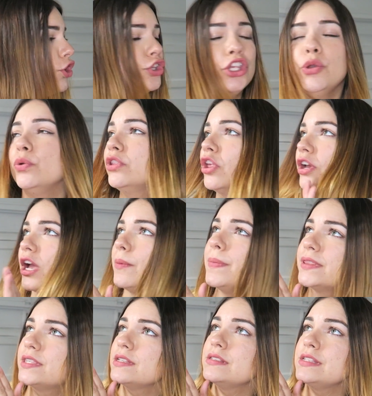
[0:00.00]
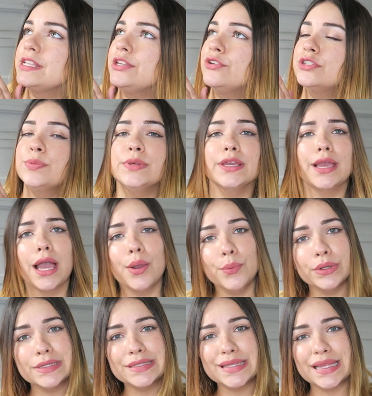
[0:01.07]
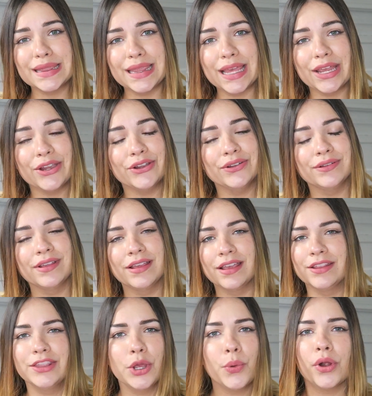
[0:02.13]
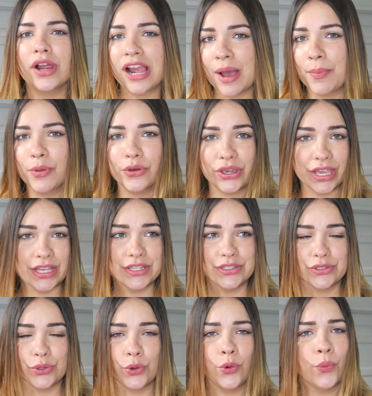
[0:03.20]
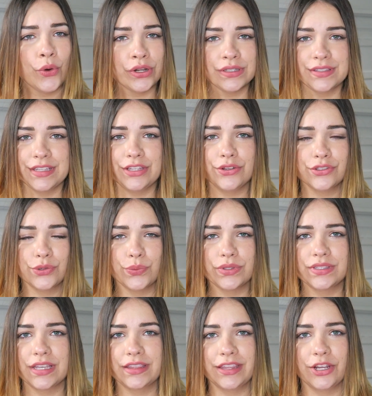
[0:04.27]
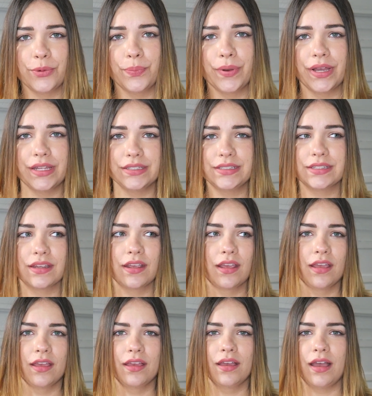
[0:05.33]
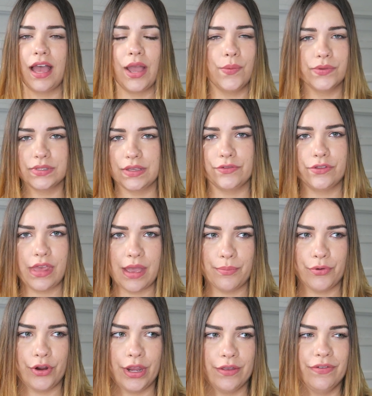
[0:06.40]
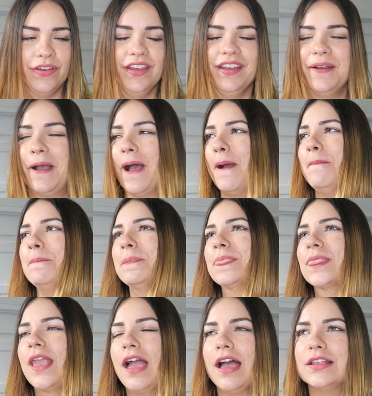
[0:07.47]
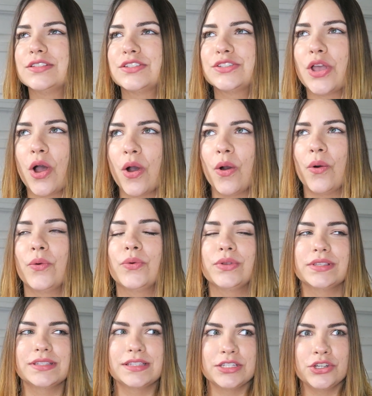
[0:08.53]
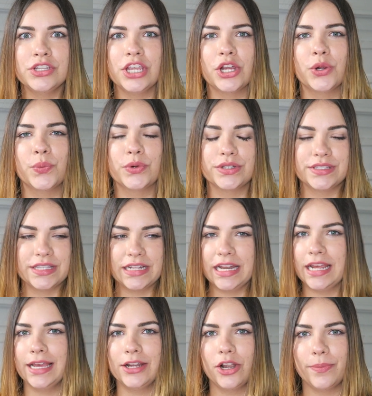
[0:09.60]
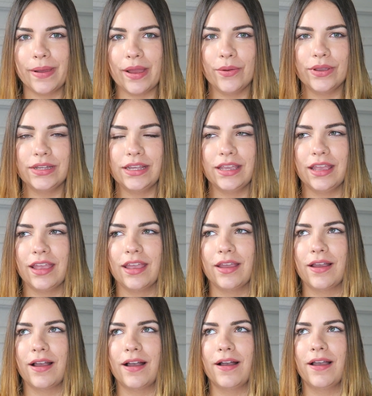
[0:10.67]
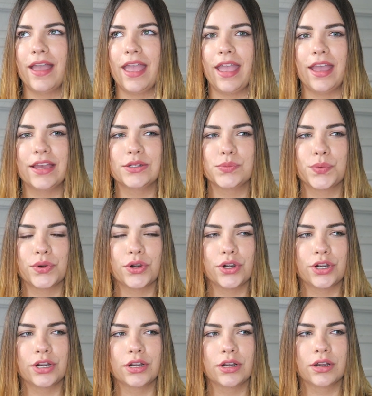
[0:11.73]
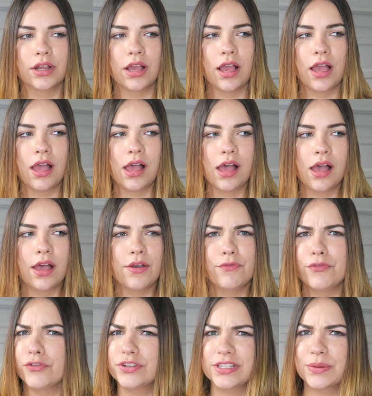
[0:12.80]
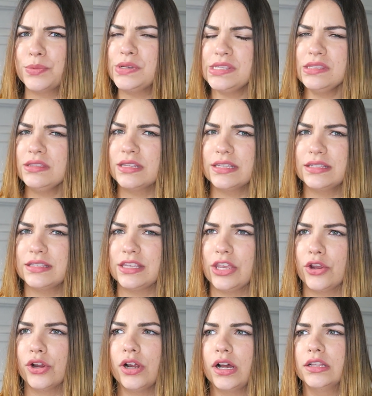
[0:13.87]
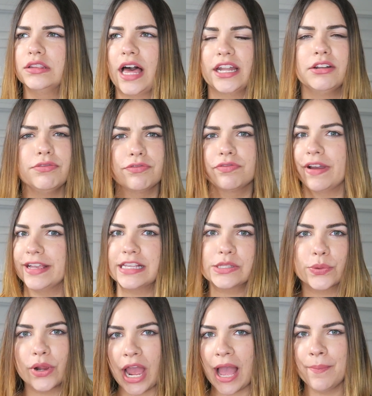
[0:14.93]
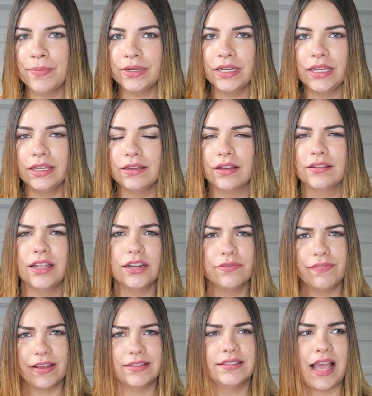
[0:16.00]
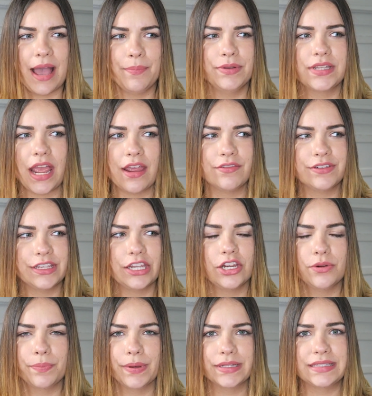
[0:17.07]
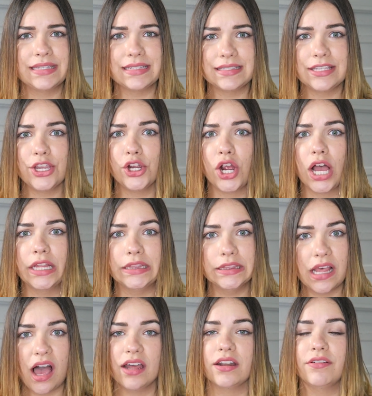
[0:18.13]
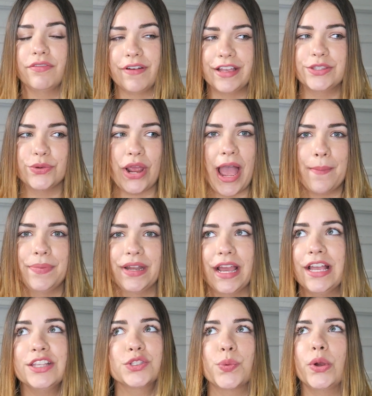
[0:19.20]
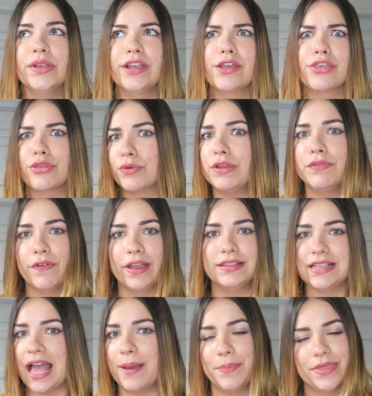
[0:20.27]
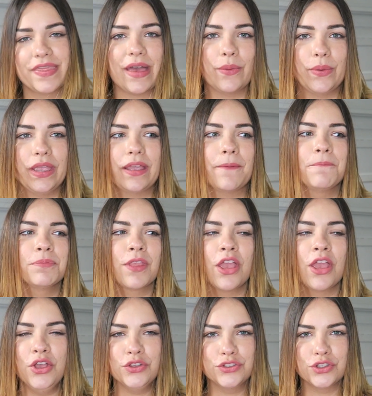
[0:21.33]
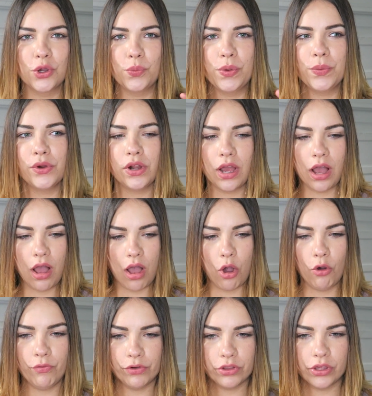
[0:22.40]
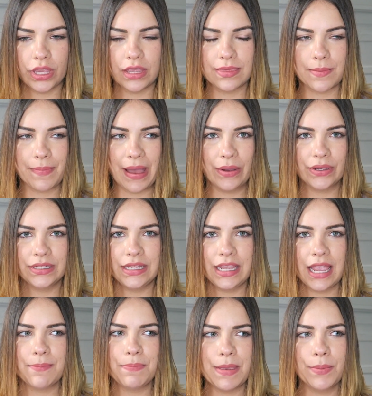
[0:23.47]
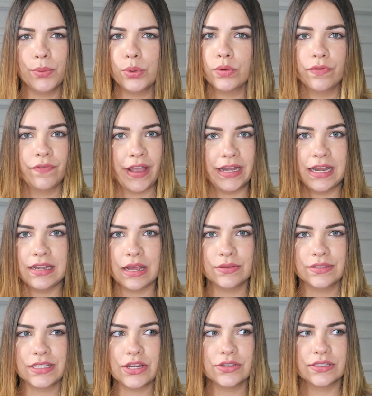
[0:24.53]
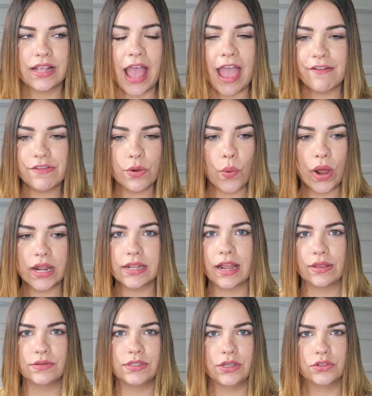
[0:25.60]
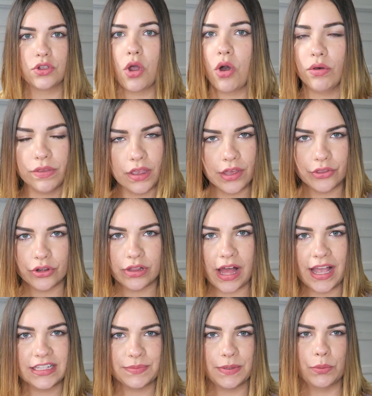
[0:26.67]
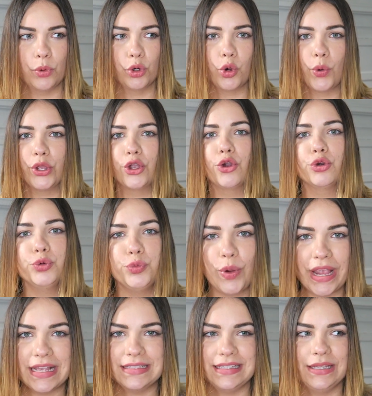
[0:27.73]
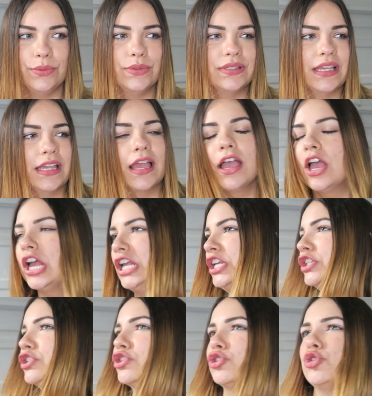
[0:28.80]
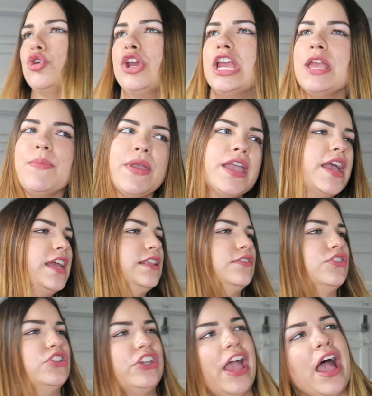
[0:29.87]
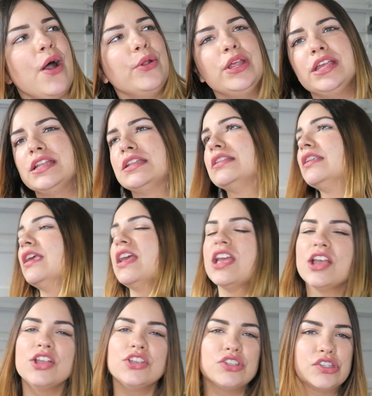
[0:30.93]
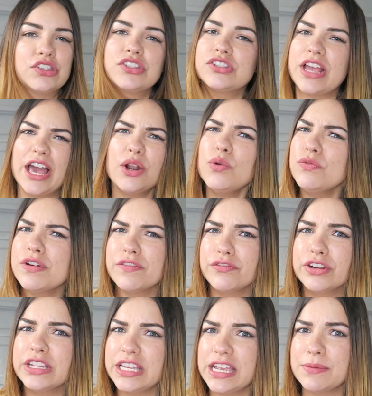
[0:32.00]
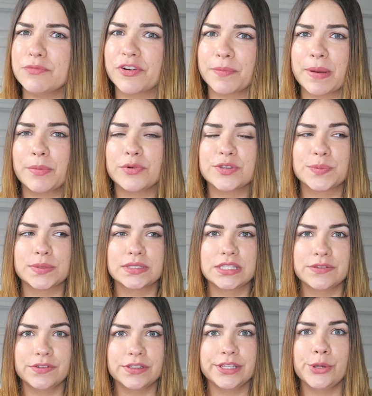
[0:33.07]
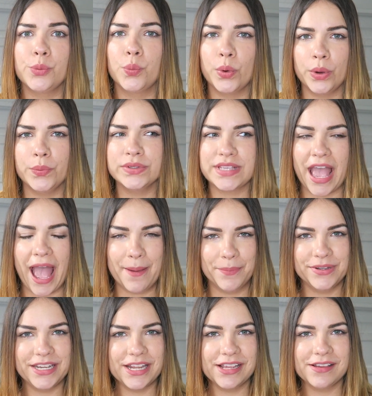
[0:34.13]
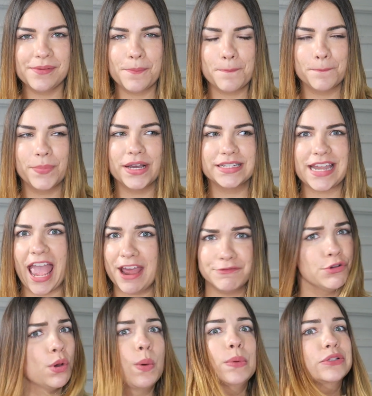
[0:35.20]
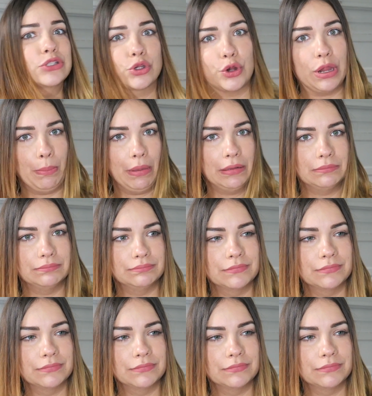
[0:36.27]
you would look up at the seniors and be like, I want to sit there. There were a couple of kids who weren't seniors who would sit there, but I was never that brave. So senior year, we're sitting in our balcony, and for some reason this year, a lot of fights were happening. A lot of fights happened every year, but this year, a lot of fights were happening. I swear like 3 fights happened that week. So we were overlooking the balcony, and people were fighting downstairs, and everyone downstairs, all the underclassmen were going crazy. It was like screaming and shouting, and just, I don't really remember specifically what was happening, but everyone was screaming.